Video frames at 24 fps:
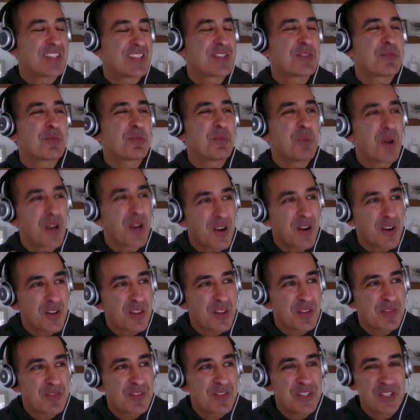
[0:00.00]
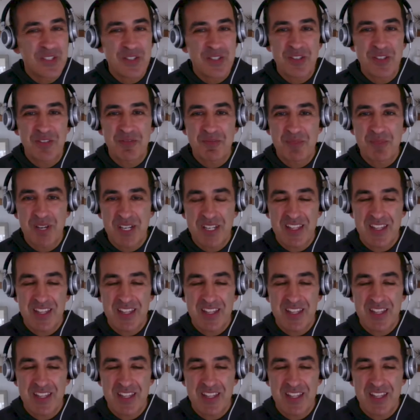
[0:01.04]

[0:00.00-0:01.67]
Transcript: so what are the features of money